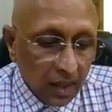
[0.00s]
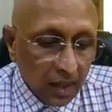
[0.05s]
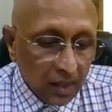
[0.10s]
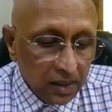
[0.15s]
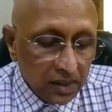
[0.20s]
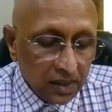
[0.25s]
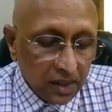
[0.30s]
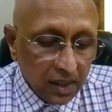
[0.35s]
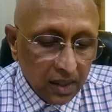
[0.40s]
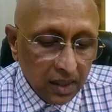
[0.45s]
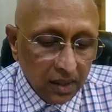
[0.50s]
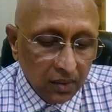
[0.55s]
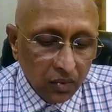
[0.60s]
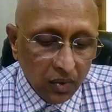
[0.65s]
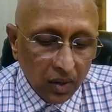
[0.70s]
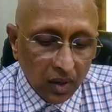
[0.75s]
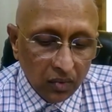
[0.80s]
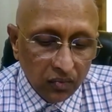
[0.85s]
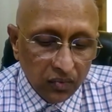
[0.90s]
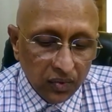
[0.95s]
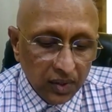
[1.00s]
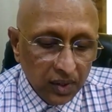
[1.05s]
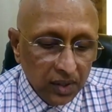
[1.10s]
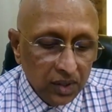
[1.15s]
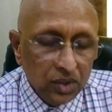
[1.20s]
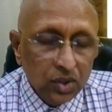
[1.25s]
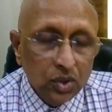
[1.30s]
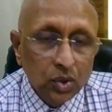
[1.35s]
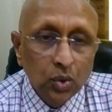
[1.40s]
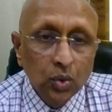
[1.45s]
Yesterday, we have
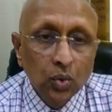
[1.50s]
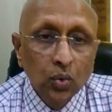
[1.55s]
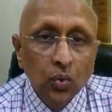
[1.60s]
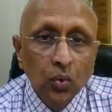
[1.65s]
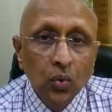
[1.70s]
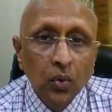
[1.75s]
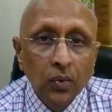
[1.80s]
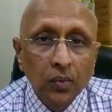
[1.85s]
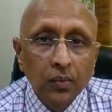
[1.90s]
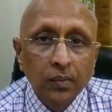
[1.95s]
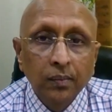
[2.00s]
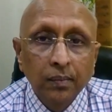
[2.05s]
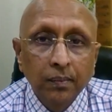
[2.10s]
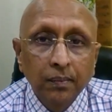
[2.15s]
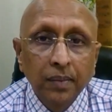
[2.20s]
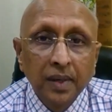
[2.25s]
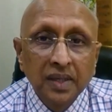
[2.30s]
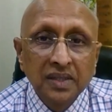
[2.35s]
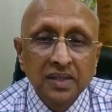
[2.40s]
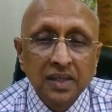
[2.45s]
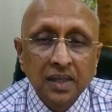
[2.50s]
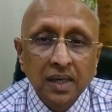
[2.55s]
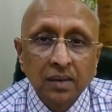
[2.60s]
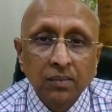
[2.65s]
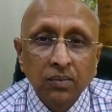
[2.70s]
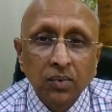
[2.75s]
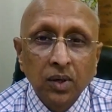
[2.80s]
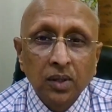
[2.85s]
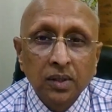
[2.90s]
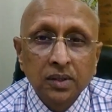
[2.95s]
finished two basic
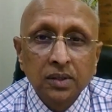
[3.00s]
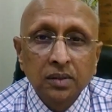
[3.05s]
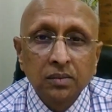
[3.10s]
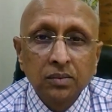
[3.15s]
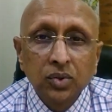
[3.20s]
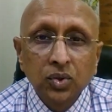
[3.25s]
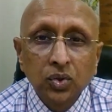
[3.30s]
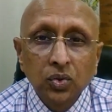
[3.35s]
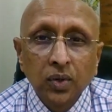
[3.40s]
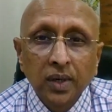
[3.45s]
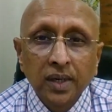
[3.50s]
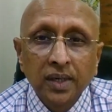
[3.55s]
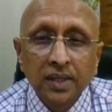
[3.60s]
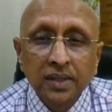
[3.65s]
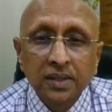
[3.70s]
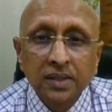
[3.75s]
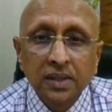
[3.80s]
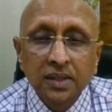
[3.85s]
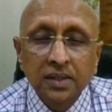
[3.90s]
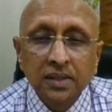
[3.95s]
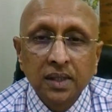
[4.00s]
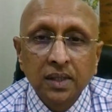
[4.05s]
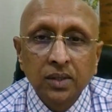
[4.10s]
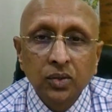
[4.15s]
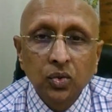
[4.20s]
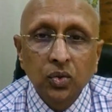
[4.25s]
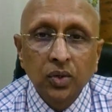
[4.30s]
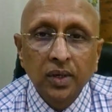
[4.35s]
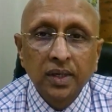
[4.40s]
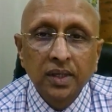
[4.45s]
aphorisms, 286
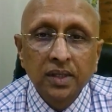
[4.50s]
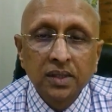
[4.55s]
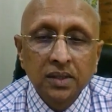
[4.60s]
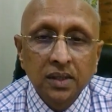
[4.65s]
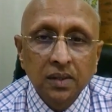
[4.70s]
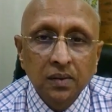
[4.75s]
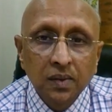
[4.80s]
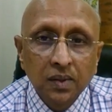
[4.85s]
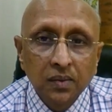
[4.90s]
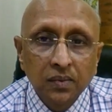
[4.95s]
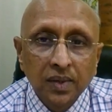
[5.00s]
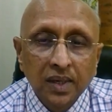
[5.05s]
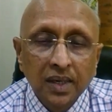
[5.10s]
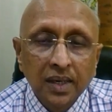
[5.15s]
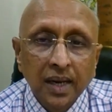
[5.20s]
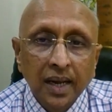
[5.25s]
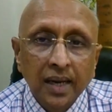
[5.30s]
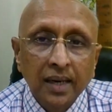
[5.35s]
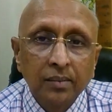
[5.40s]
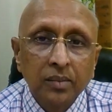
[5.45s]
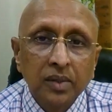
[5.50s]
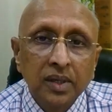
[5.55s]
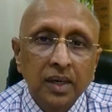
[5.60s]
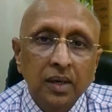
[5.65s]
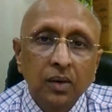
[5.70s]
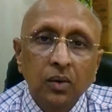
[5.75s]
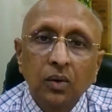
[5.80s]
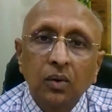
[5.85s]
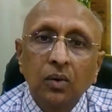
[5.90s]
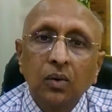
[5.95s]
and 287, where Hahnemann
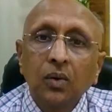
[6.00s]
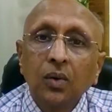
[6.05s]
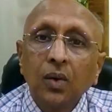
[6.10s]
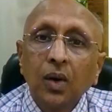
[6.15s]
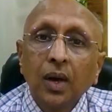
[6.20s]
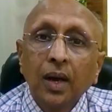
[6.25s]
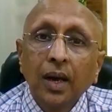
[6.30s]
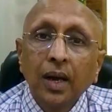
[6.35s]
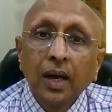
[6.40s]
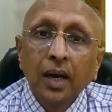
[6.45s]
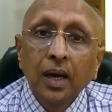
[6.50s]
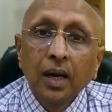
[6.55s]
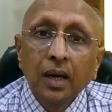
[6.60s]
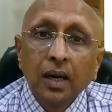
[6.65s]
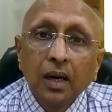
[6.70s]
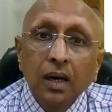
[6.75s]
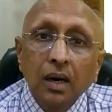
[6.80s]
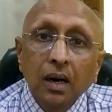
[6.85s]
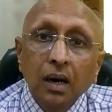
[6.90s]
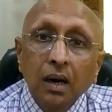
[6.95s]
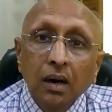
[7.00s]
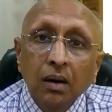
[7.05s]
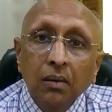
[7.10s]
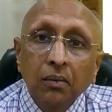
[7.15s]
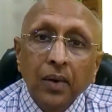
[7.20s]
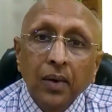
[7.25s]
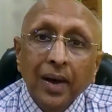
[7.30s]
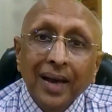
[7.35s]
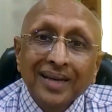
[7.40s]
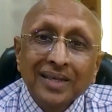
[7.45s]

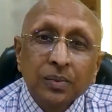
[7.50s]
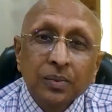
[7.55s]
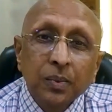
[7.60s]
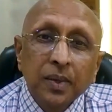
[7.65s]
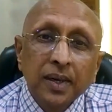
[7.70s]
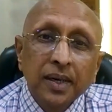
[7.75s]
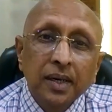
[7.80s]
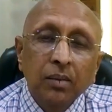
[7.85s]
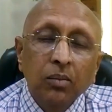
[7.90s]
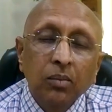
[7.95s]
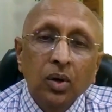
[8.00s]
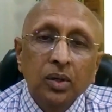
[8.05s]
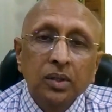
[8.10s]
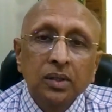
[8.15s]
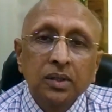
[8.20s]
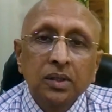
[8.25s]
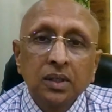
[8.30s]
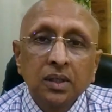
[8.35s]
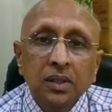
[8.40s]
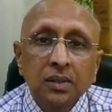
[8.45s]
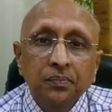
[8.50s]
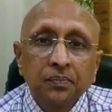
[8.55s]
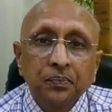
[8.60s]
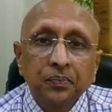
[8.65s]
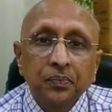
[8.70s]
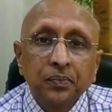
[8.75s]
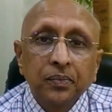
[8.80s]
have explained about the